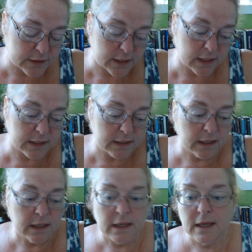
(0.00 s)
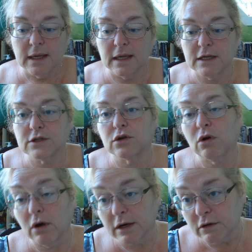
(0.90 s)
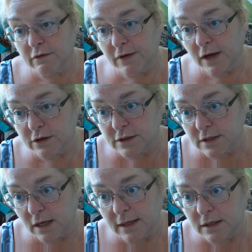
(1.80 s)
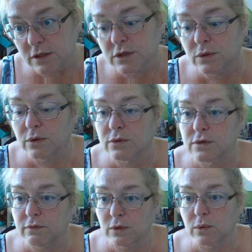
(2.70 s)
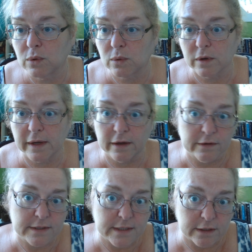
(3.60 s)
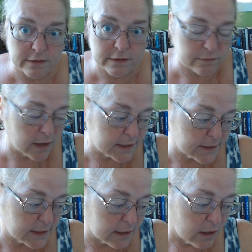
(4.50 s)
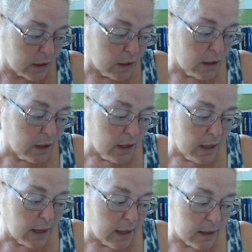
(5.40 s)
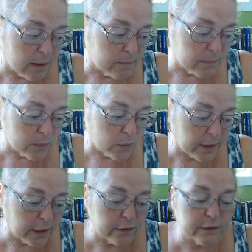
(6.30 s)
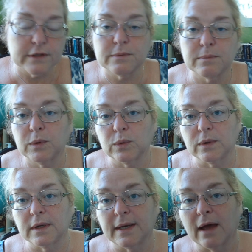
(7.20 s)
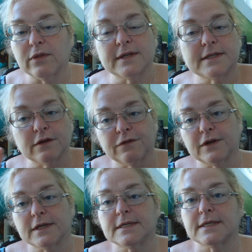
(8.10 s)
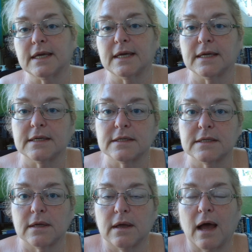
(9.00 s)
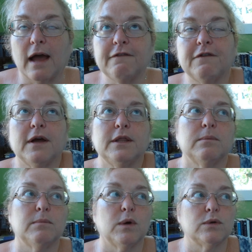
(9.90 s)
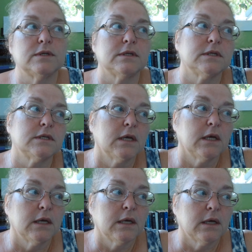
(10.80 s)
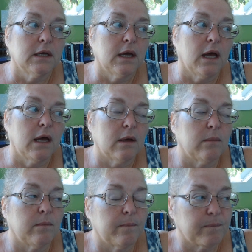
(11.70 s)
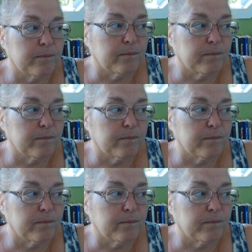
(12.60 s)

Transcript: sign. It is a cardinal fire sign. So those of you who are Aries, Aries rising, um, or Aries moon. Now the difference is I find the most, um,